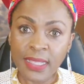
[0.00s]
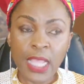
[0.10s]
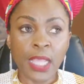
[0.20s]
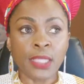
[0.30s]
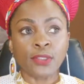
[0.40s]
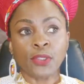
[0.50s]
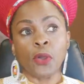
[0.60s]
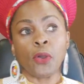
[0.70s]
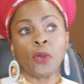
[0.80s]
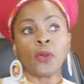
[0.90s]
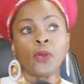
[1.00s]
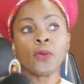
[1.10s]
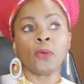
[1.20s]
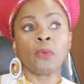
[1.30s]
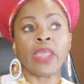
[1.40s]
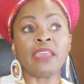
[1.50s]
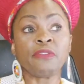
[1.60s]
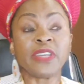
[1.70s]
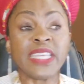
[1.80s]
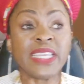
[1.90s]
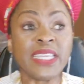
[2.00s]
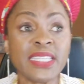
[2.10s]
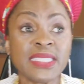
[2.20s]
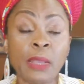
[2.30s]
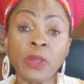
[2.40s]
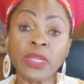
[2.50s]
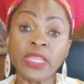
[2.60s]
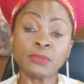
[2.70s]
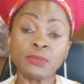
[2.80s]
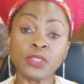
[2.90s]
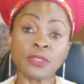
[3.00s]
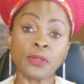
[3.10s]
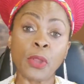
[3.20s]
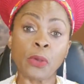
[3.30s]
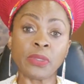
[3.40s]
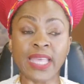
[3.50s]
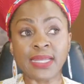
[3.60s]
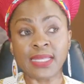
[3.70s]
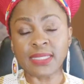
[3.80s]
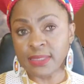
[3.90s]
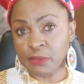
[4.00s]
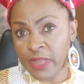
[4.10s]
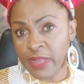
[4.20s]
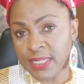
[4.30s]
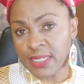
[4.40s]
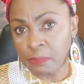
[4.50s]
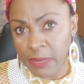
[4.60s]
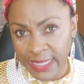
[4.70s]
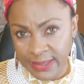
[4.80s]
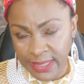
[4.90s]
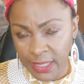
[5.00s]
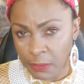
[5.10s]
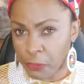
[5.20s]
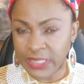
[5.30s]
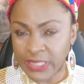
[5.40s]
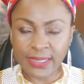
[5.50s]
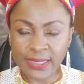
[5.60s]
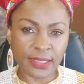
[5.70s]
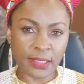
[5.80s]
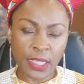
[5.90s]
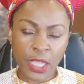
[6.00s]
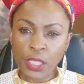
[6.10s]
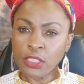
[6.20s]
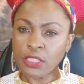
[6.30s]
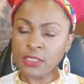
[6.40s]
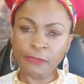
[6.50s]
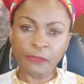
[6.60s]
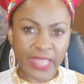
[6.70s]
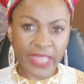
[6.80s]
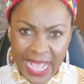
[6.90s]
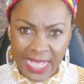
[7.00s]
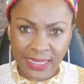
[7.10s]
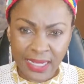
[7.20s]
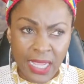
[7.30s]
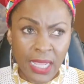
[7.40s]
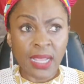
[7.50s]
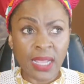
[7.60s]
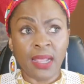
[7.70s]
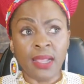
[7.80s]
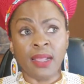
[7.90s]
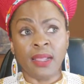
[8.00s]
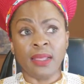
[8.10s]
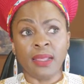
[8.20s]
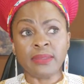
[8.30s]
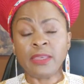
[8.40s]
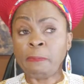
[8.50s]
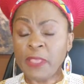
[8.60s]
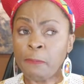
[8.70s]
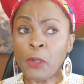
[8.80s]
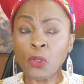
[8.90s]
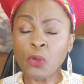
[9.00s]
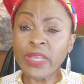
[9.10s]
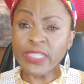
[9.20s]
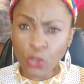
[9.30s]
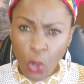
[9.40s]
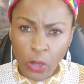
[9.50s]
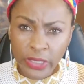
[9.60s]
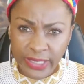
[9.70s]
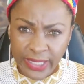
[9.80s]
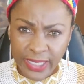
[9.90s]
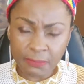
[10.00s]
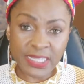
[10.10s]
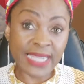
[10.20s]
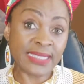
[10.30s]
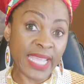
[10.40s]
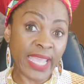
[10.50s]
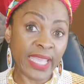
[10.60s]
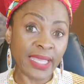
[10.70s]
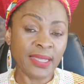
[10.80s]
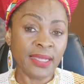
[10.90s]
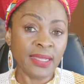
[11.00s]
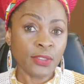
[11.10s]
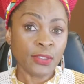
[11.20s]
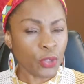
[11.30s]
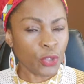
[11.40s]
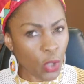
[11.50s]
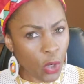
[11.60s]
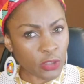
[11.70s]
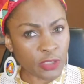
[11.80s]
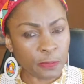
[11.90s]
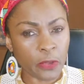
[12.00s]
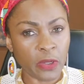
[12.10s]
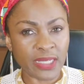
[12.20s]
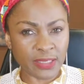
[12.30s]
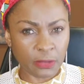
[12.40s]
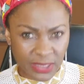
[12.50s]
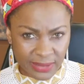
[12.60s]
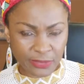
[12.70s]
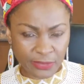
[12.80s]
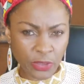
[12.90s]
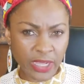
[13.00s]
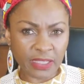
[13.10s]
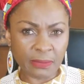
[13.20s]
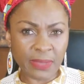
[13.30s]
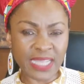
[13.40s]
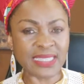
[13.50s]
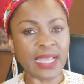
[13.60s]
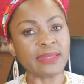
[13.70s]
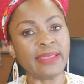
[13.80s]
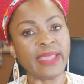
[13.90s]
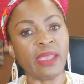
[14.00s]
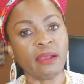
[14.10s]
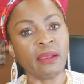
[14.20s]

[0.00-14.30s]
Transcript: So wherever he is, I want him to know that he's divinely blessed and protected just for that. The people who escorted him that day to the hospital as he was driving my dad there